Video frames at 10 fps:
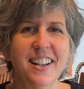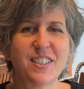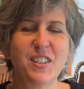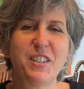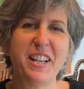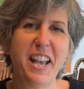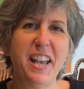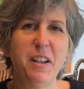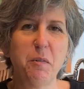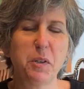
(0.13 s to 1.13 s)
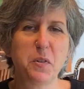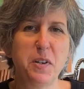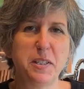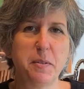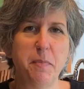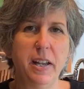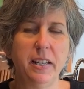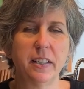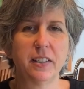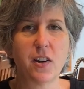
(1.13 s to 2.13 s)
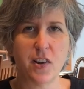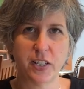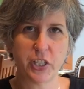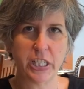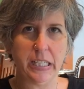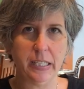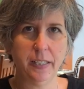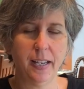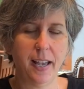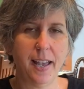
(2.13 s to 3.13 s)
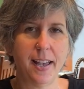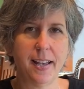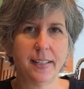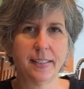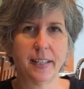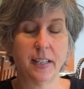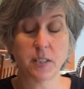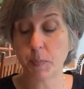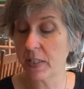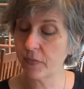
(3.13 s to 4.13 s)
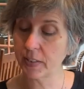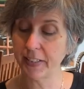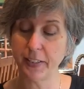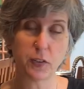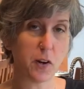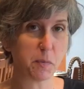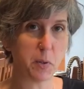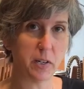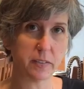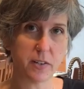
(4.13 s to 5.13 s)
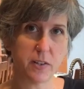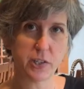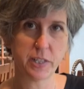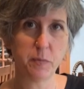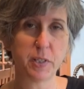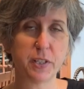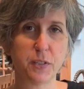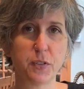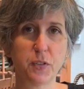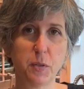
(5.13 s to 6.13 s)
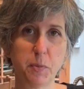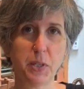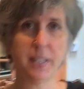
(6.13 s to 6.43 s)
So today we're going to make congee and uh, specifically crockpot congee, which is super